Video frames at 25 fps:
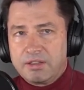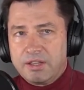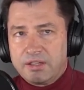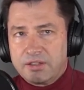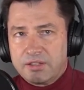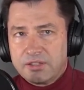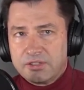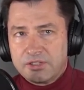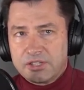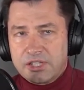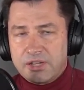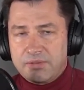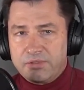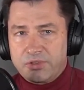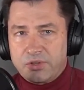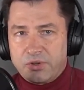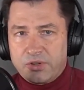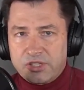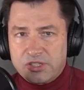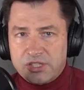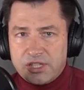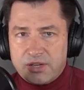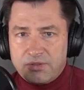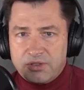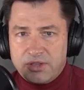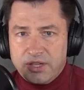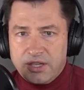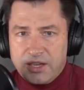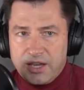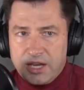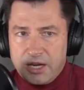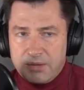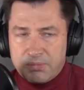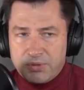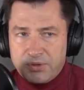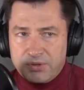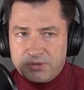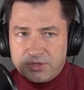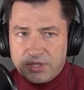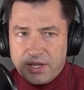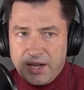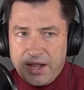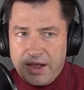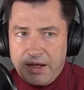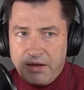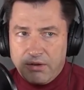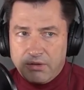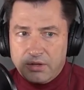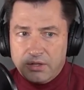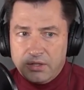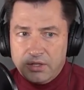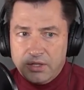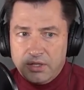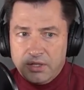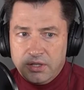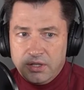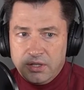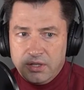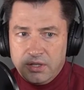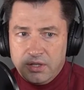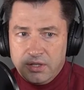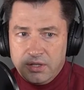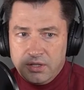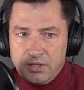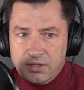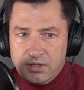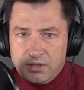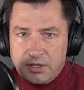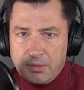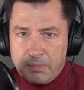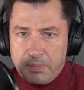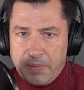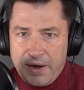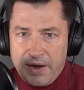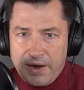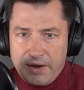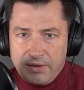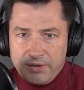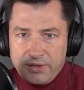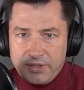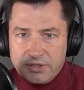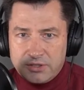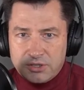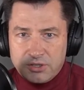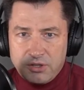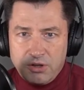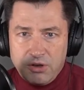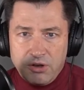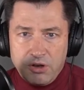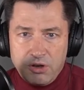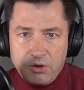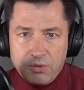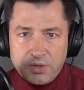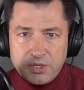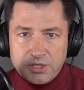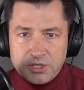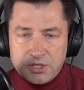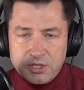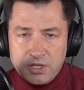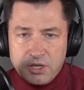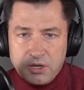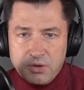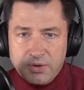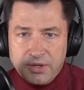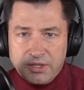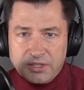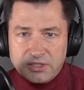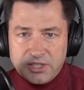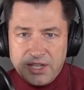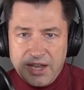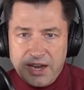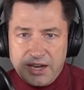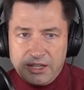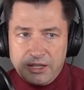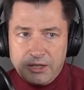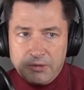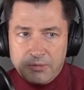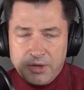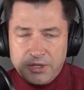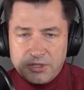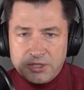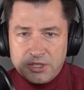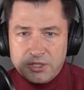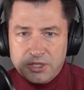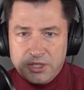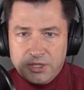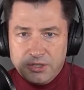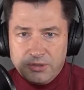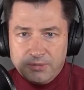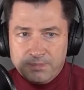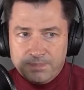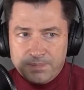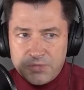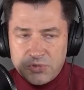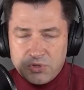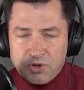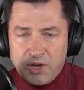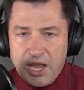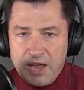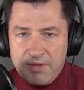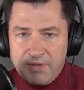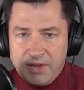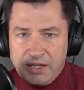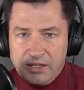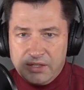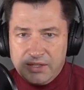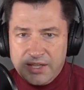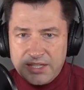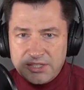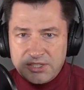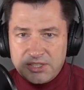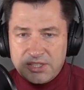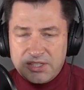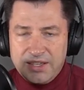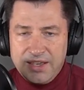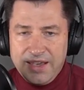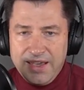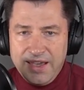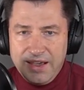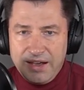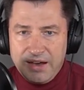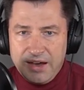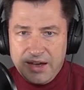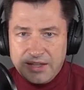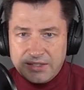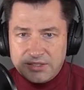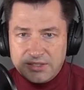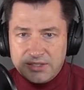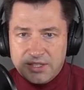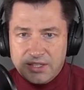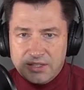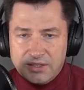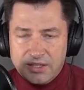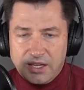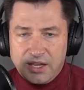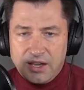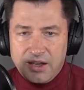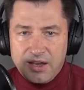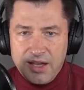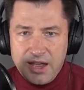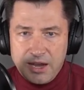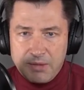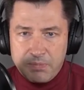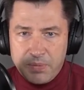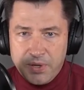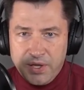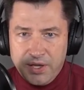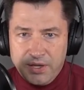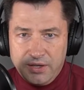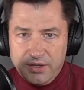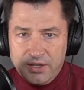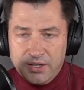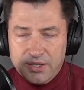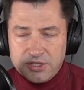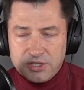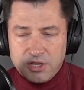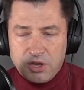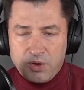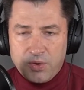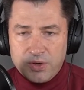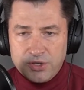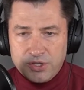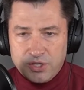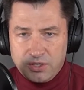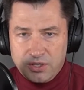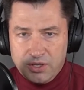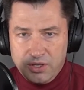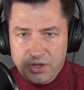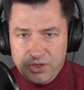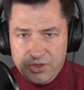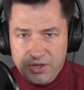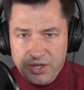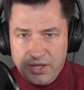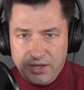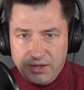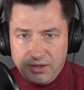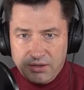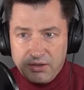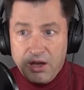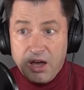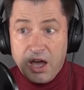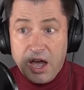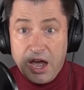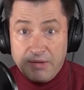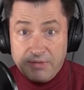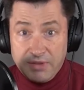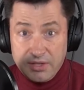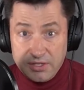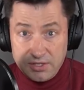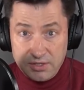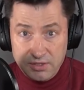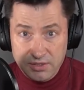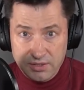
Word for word: this 737 thing kind of proves it out. The pilots always know exactly what to do. So having less chaos in the cockpit is always a good thing, obviously.